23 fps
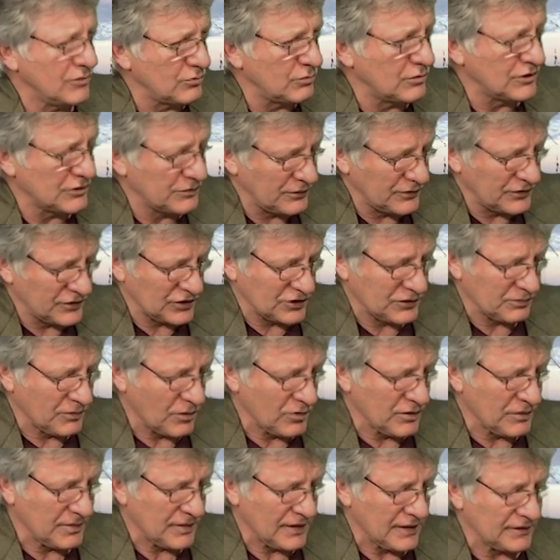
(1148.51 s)
the ones we just
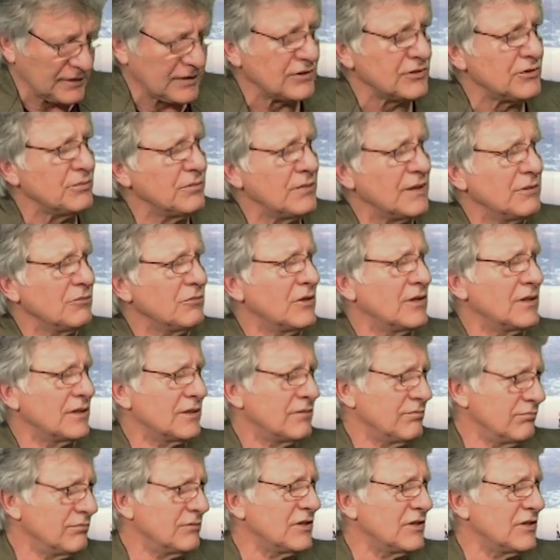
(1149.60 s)
spoke about that you might want to